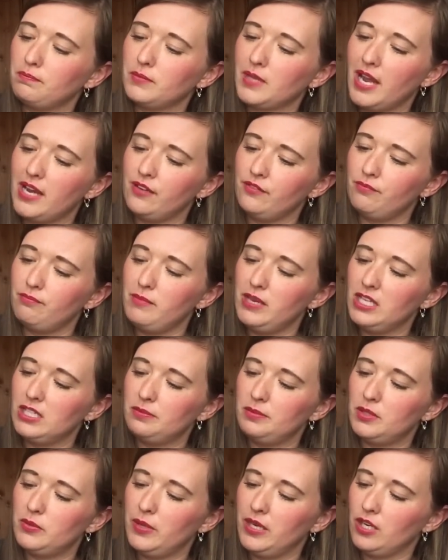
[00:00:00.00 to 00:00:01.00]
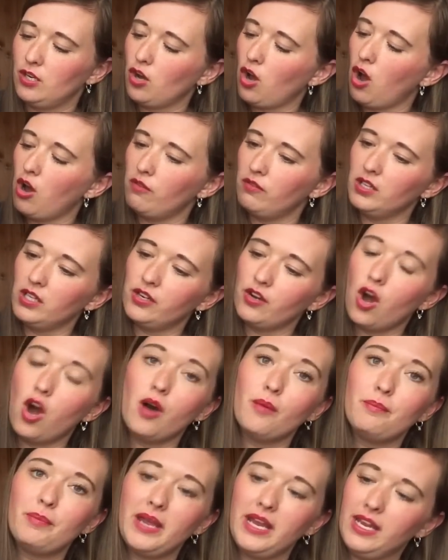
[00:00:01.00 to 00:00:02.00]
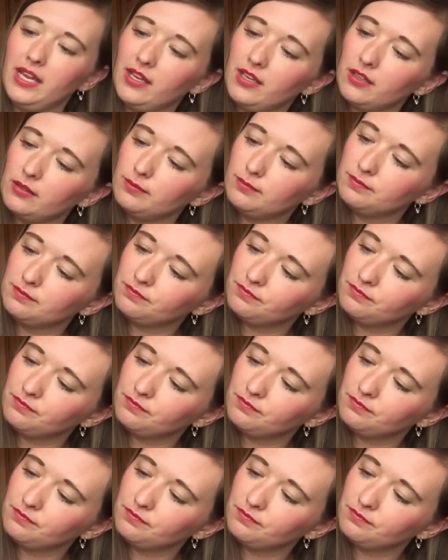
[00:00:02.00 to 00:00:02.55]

kind of mix between coral and hot pink.